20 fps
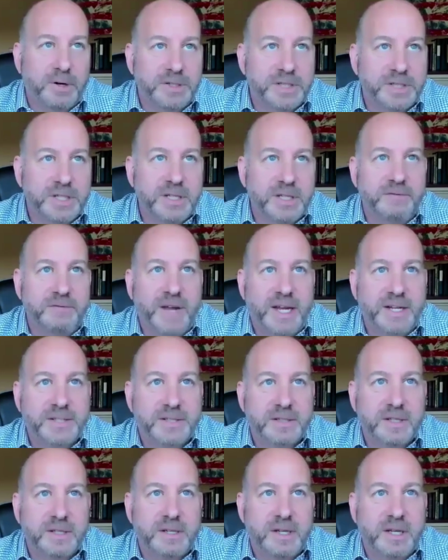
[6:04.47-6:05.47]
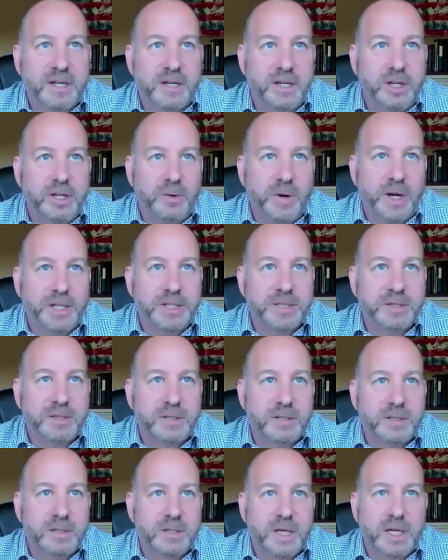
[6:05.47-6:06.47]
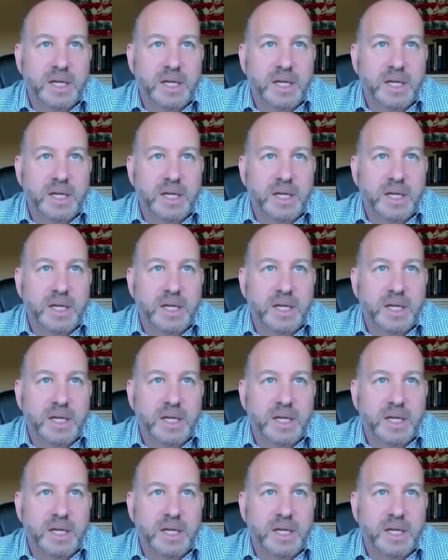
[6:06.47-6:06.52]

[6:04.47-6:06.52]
person invested in a U.S.